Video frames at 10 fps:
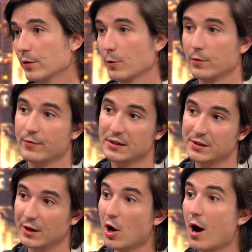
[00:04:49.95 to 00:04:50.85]
They were
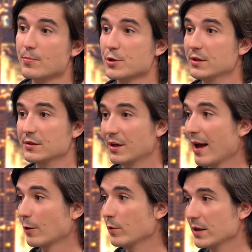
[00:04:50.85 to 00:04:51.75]
investing in options and
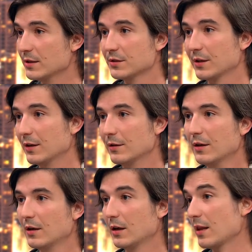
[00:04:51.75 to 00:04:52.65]
equities, and
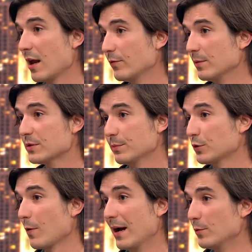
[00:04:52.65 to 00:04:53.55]
a lot of them
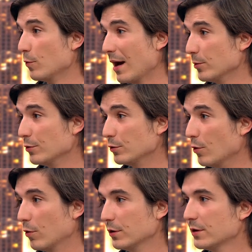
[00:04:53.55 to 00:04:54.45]
subscribed to Robinhood
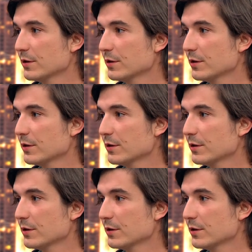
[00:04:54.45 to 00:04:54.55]
Gold.